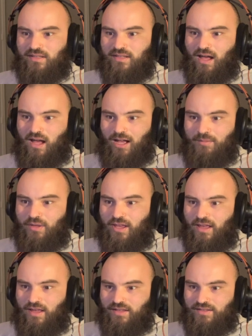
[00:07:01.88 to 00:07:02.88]
up
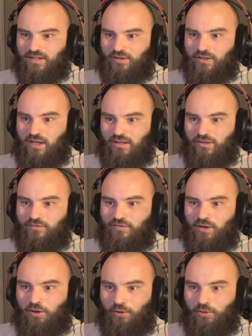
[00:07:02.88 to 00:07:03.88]
is that on the
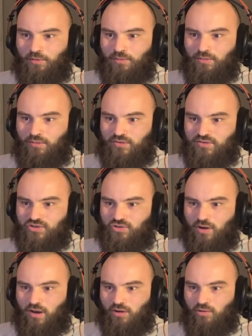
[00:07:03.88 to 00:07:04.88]
LFO, these
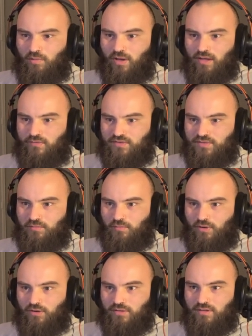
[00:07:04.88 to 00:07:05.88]
triangle waves
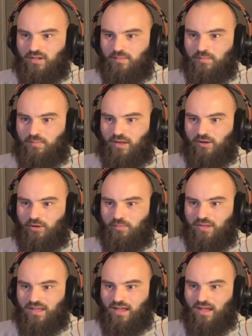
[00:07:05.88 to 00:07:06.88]
work a little bit better
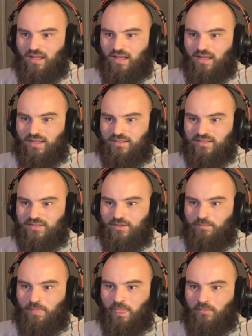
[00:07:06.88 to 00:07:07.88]
because
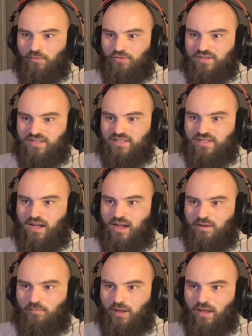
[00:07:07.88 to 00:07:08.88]
with the
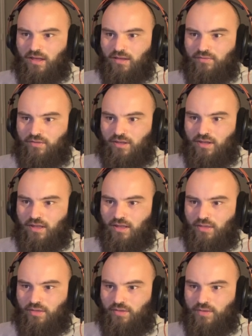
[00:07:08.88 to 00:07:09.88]
sine wave,
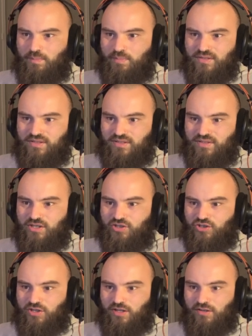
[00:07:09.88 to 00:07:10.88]
the
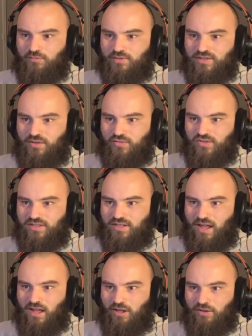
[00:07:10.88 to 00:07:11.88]
position, if we slow this
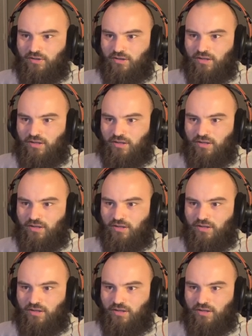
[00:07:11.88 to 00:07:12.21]
down,